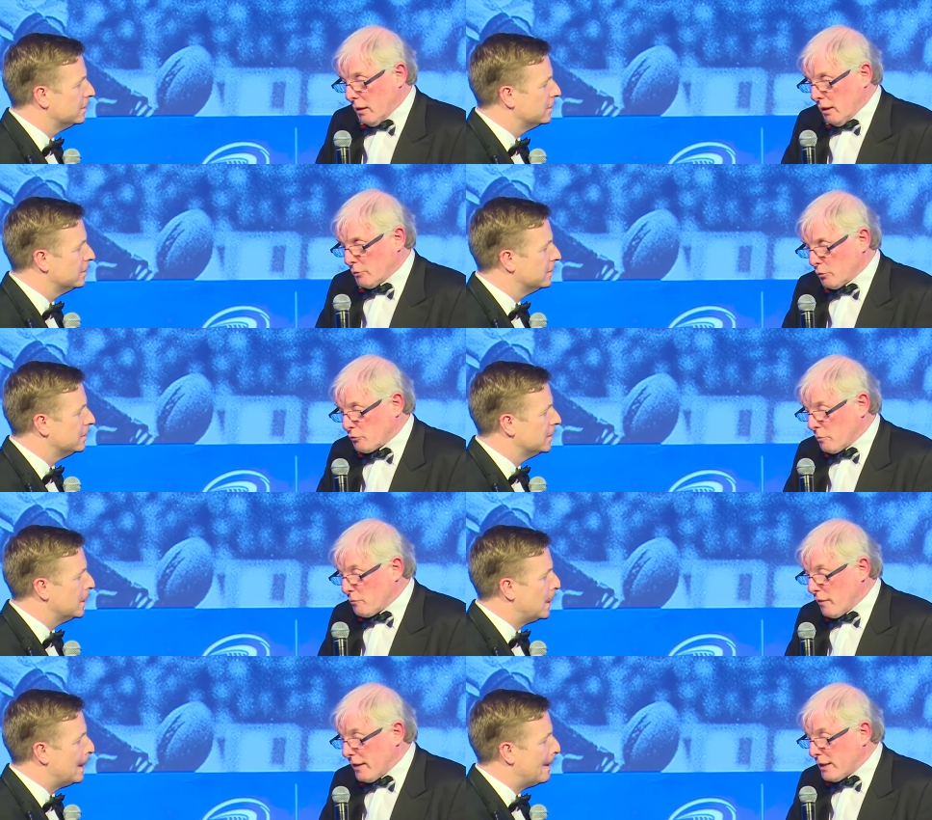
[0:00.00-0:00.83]
Speaker 1: I suppose
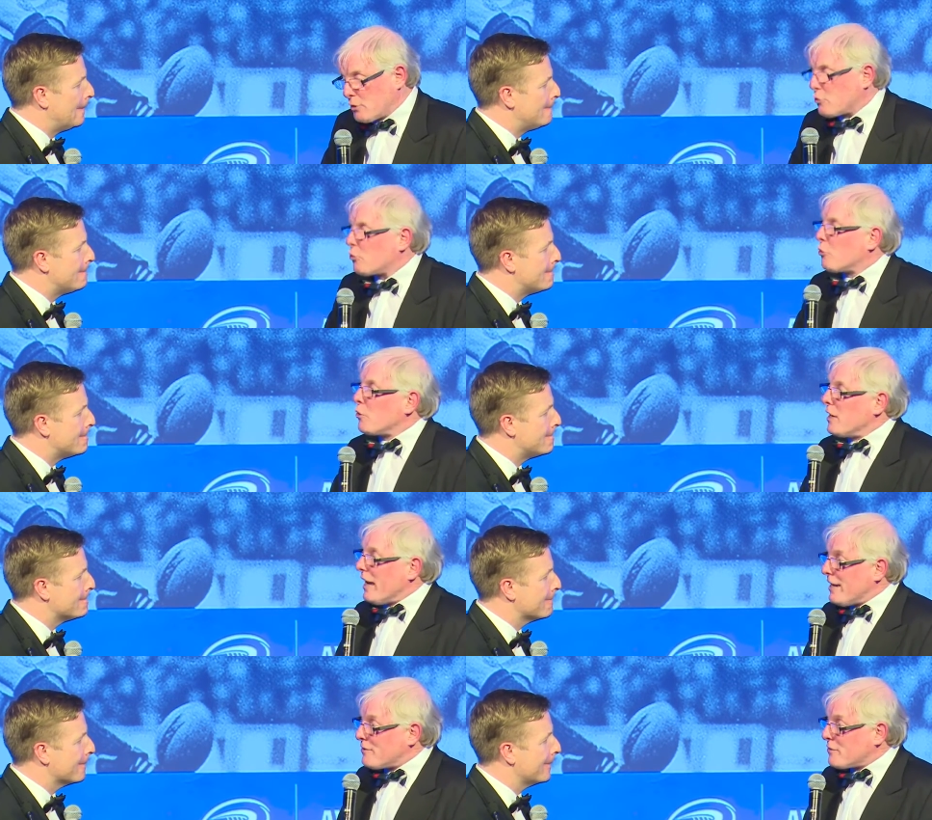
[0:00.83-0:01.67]
some very
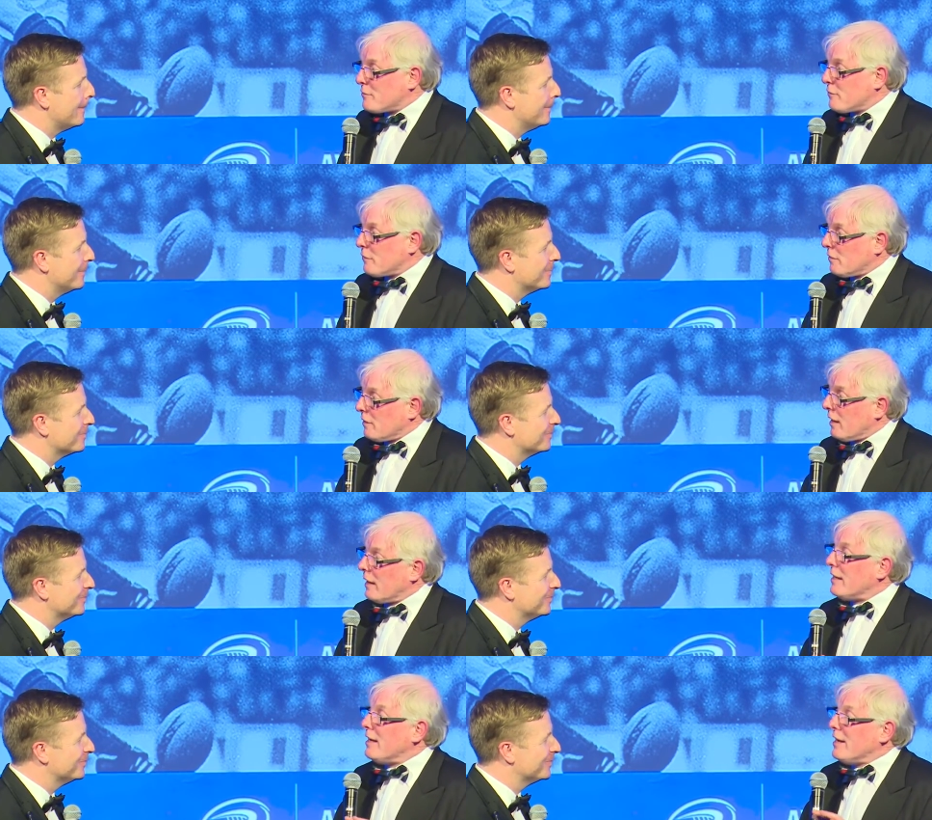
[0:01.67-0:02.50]
creative
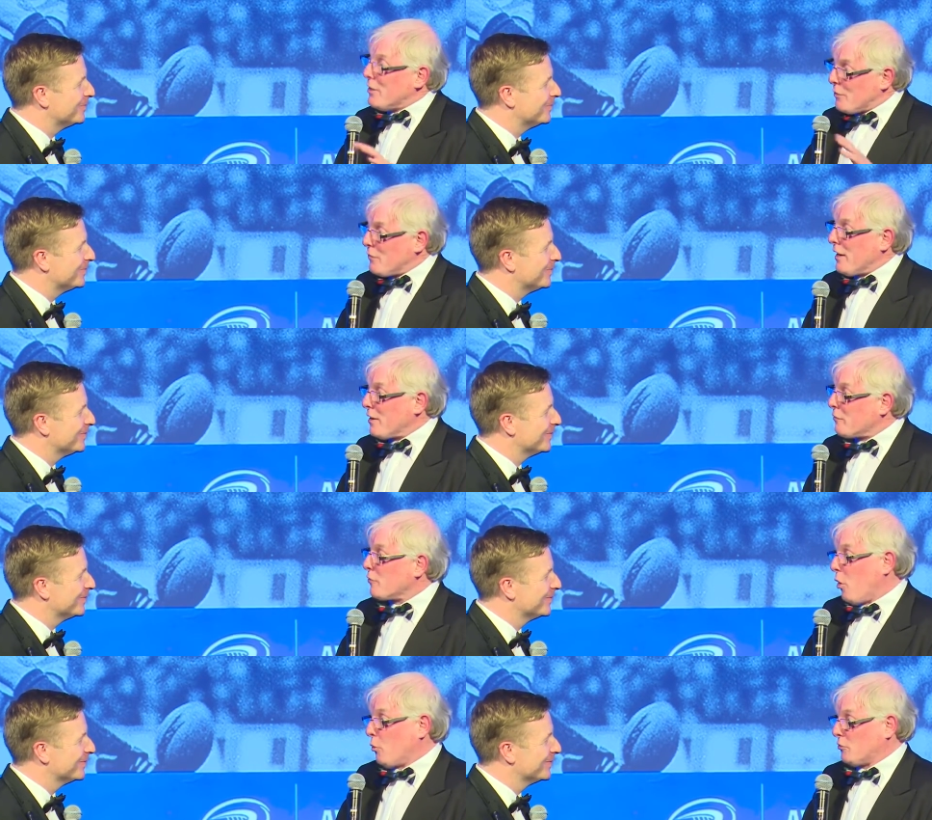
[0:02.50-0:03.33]
and
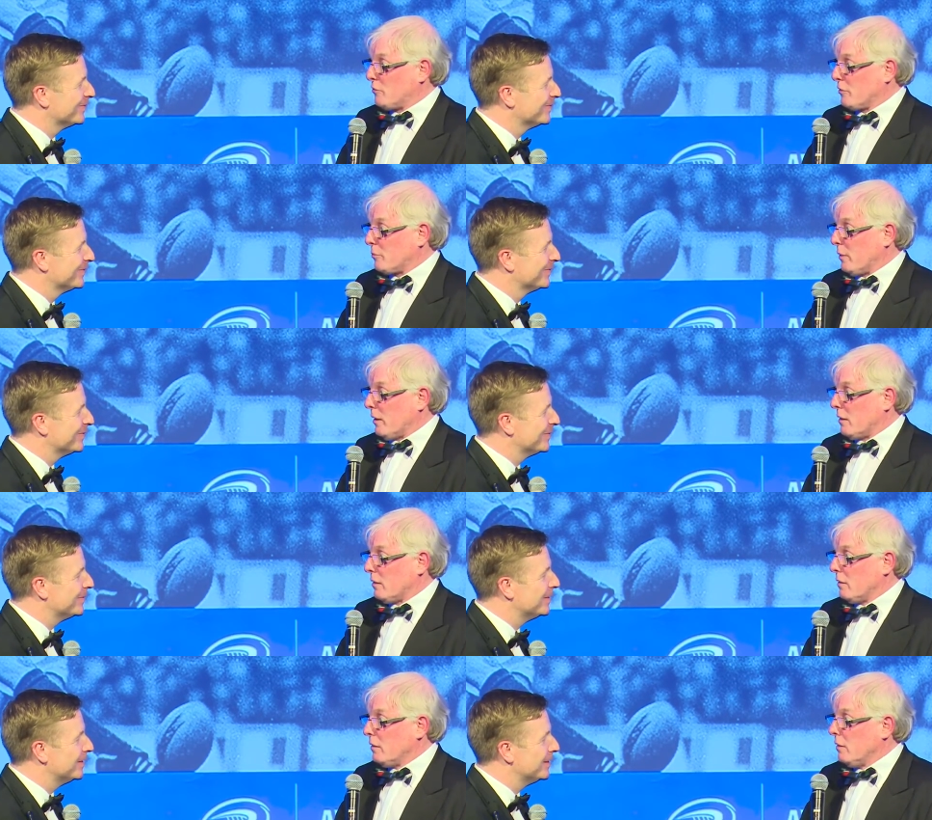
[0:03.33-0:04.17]
innovative coaches as well.
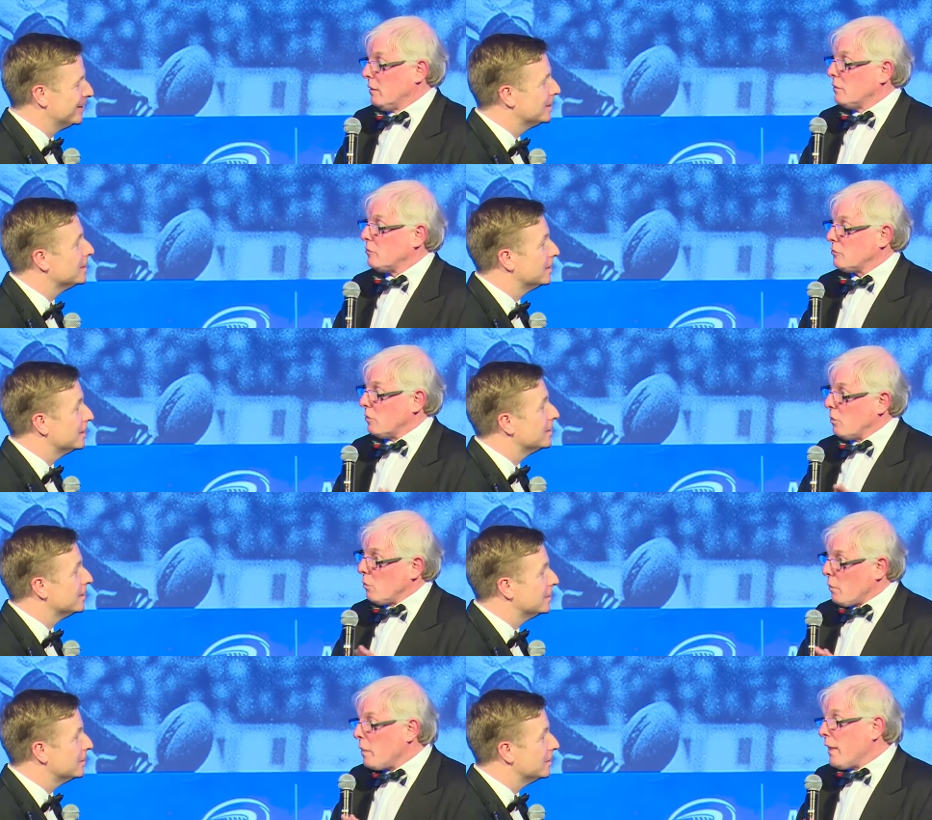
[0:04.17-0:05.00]

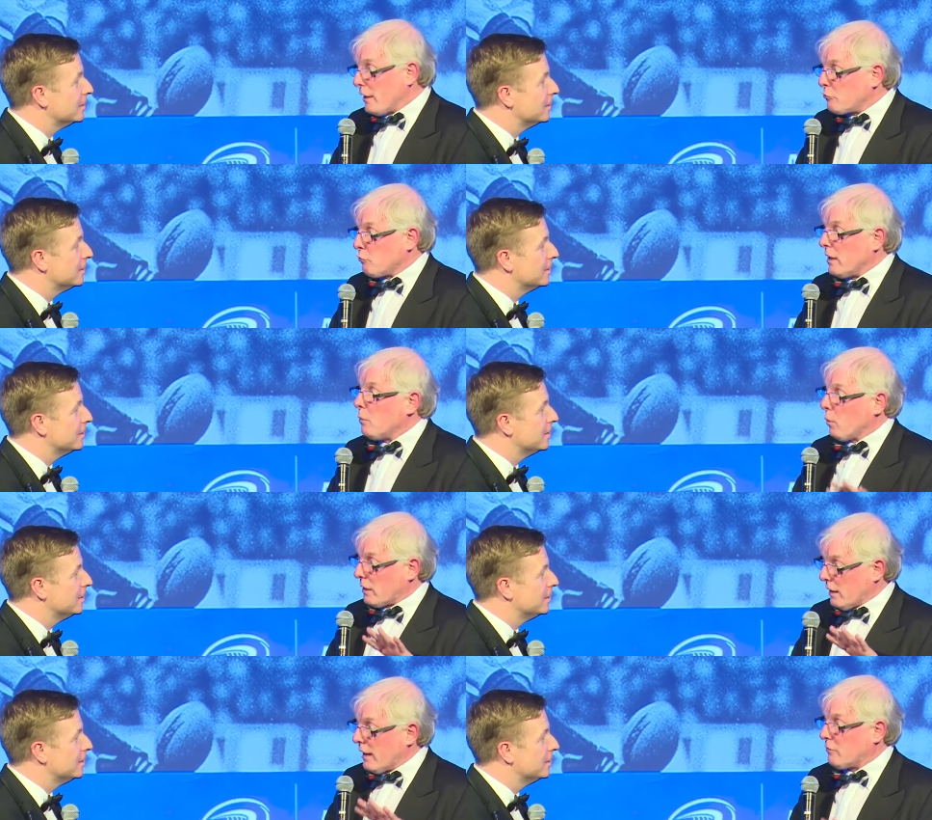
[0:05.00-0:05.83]
So that's really
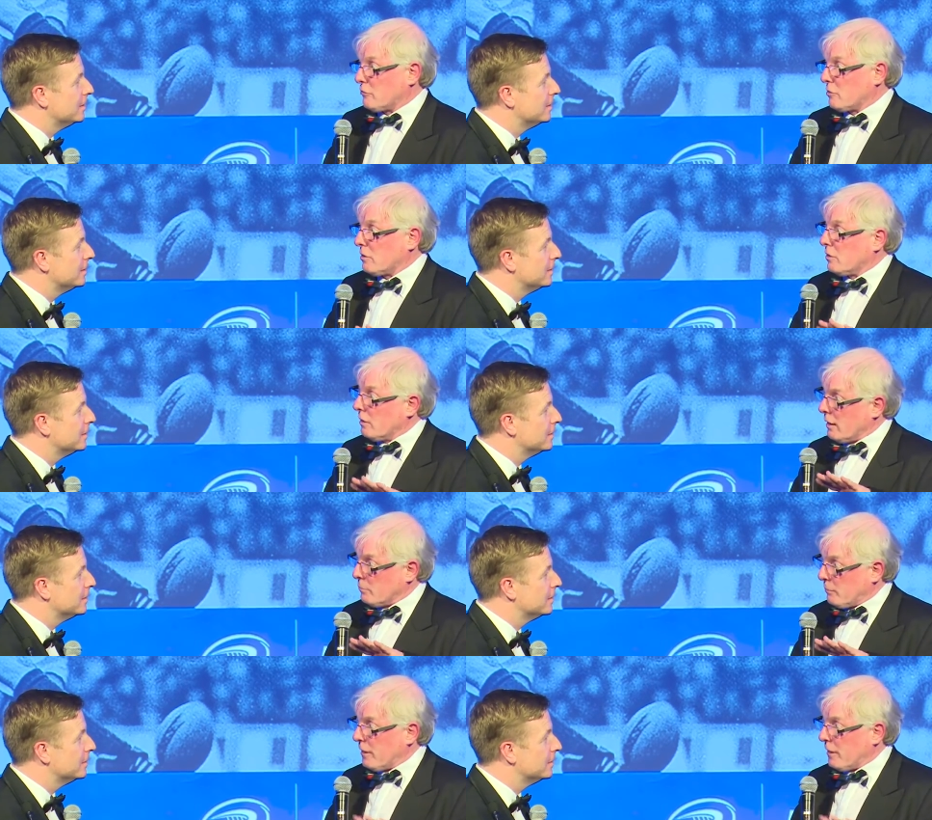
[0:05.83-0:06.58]
what Leinster and